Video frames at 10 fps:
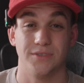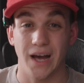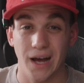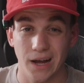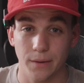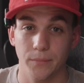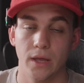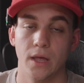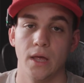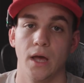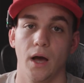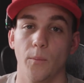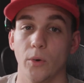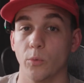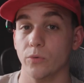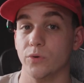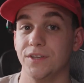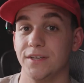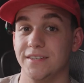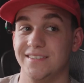time. And we
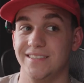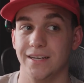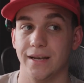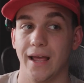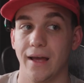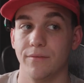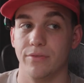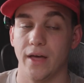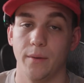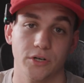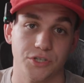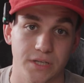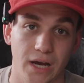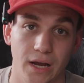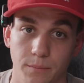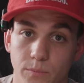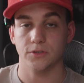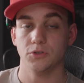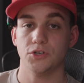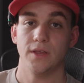really didn't have that much time. The
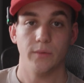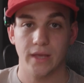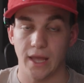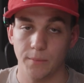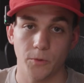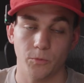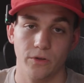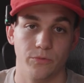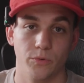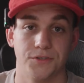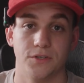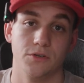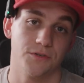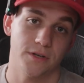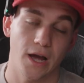solution that we came up with was to use an